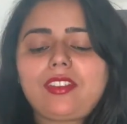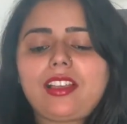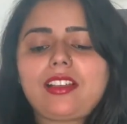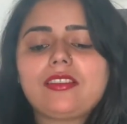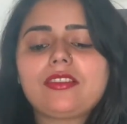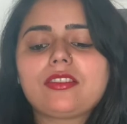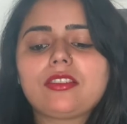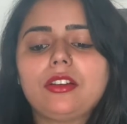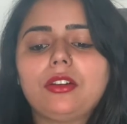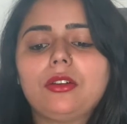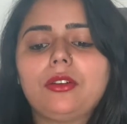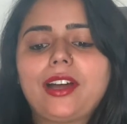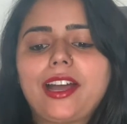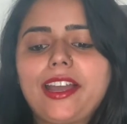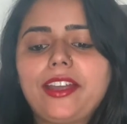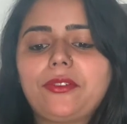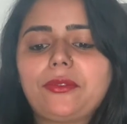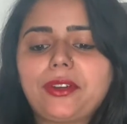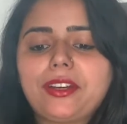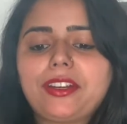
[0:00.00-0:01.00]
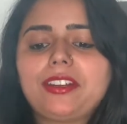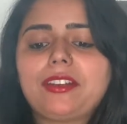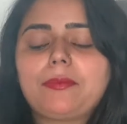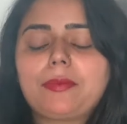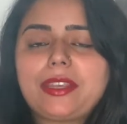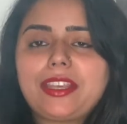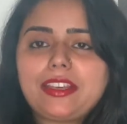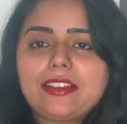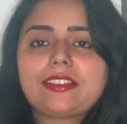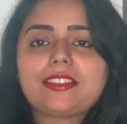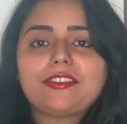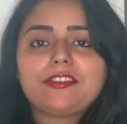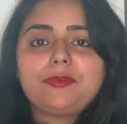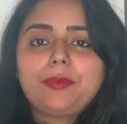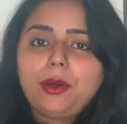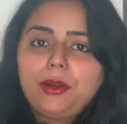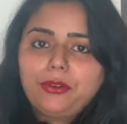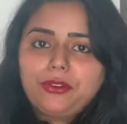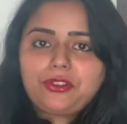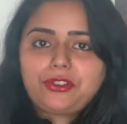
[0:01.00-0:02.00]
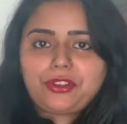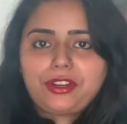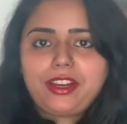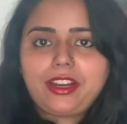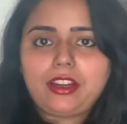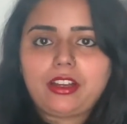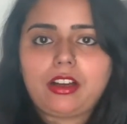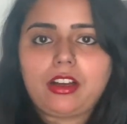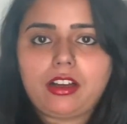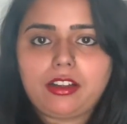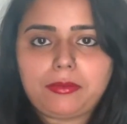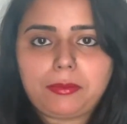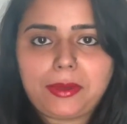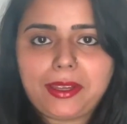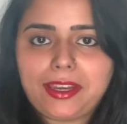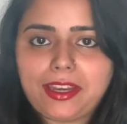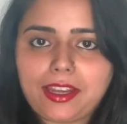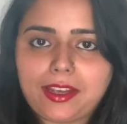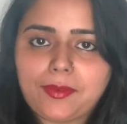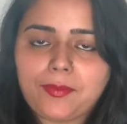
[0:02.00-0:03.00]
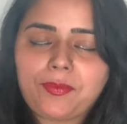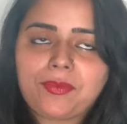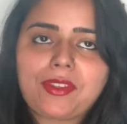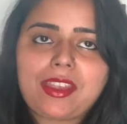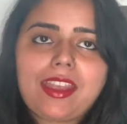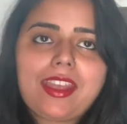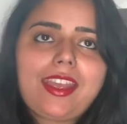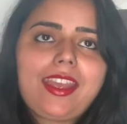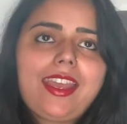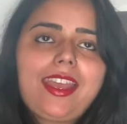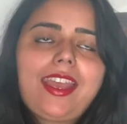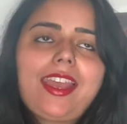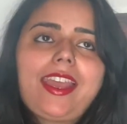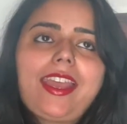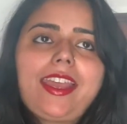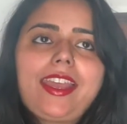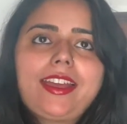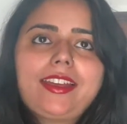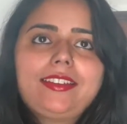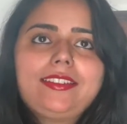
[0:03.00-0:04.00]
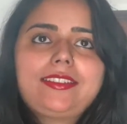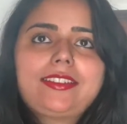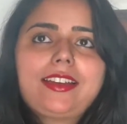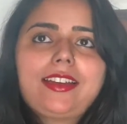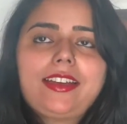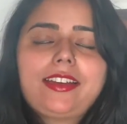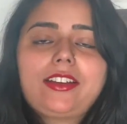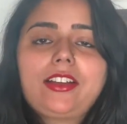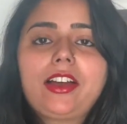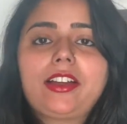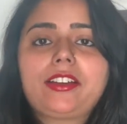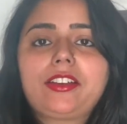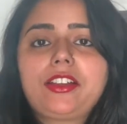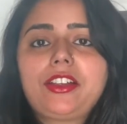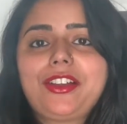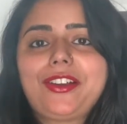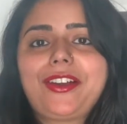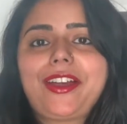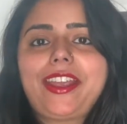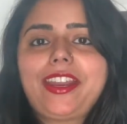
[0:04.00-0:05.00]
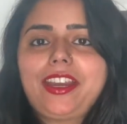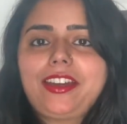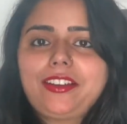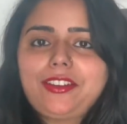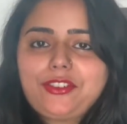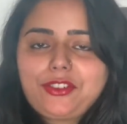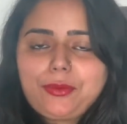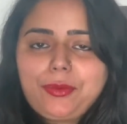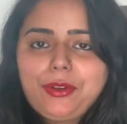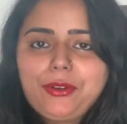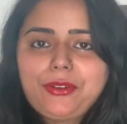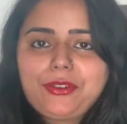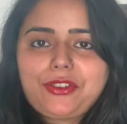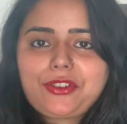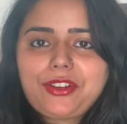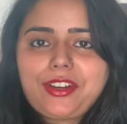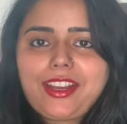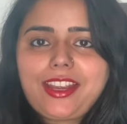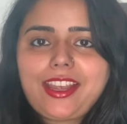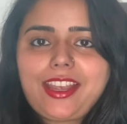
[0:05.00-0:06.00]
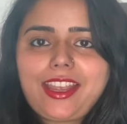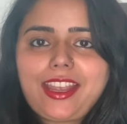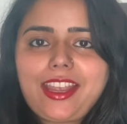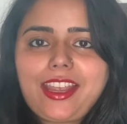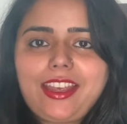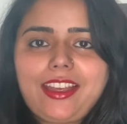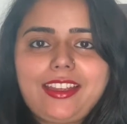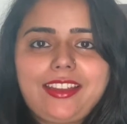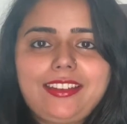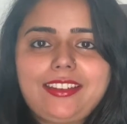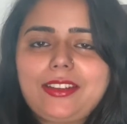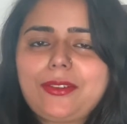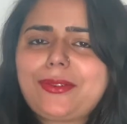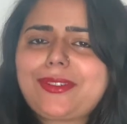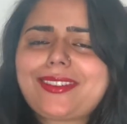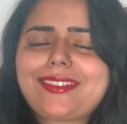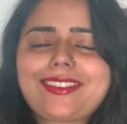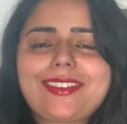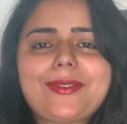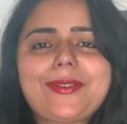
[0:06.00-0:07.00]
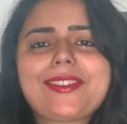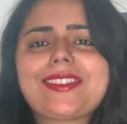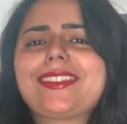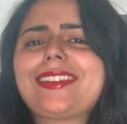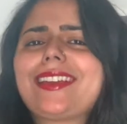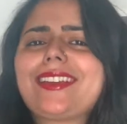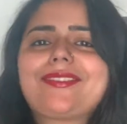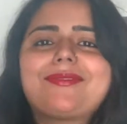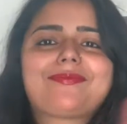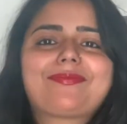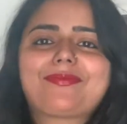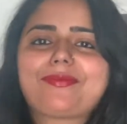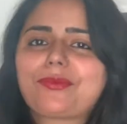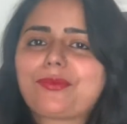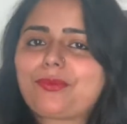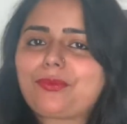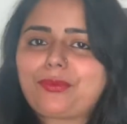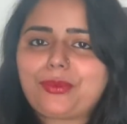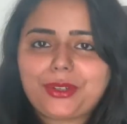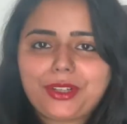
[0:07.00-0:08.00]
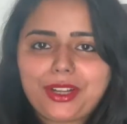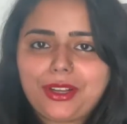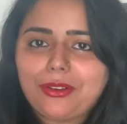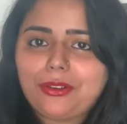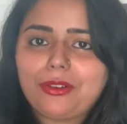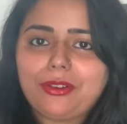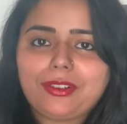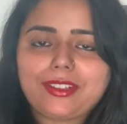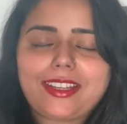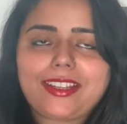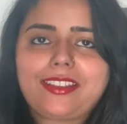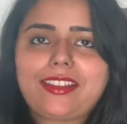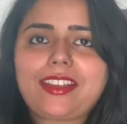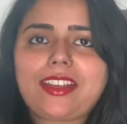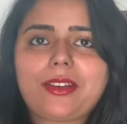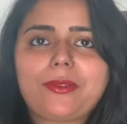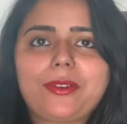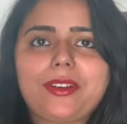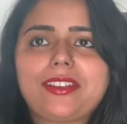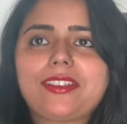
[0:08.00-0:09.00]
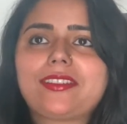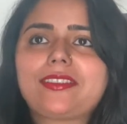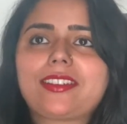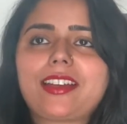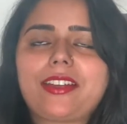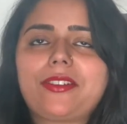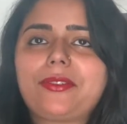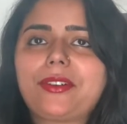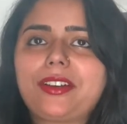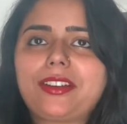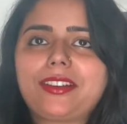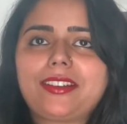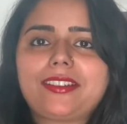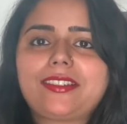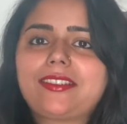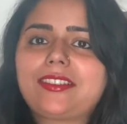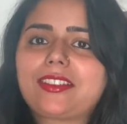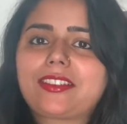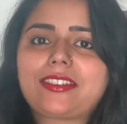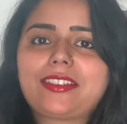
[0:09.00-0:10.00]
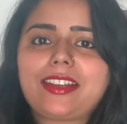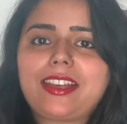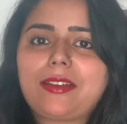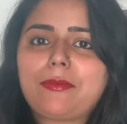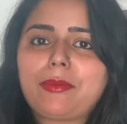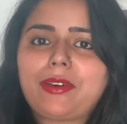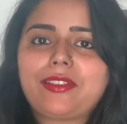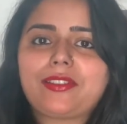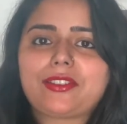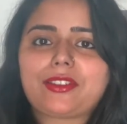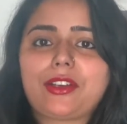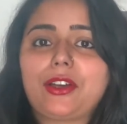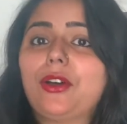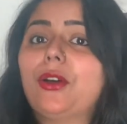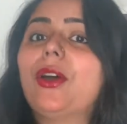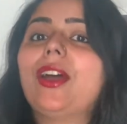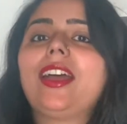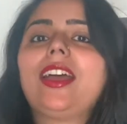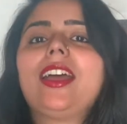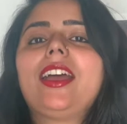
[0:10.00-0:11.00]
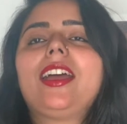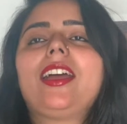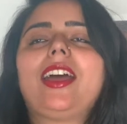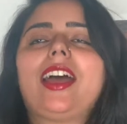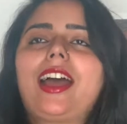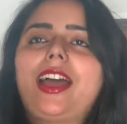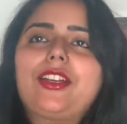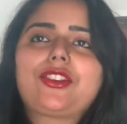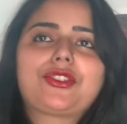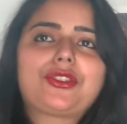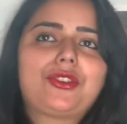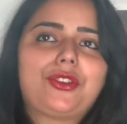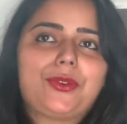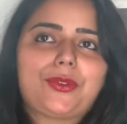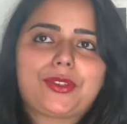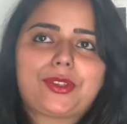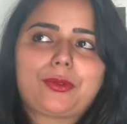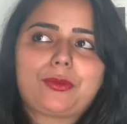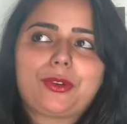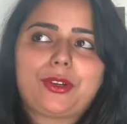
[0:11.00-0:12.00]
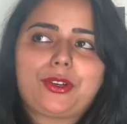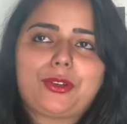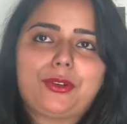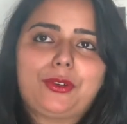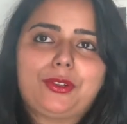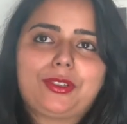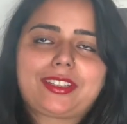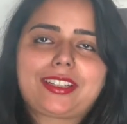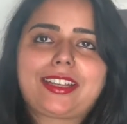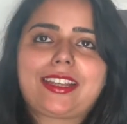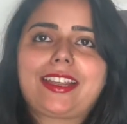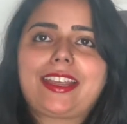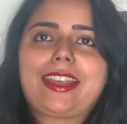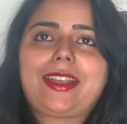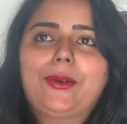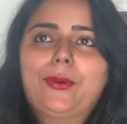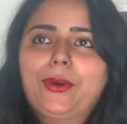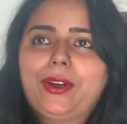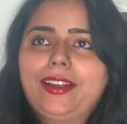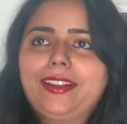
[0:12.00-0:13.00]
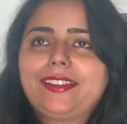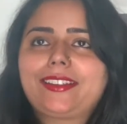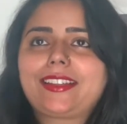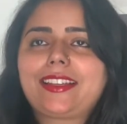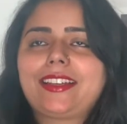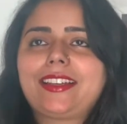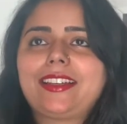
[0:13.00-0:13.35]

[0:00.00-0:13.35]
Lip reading: So I had written a piece of poetry on Medium, and it gotten curated under poetry, and it was like pretty old. I think I'd written it 6 to 8 months ago. I shouldn't use the word old. It was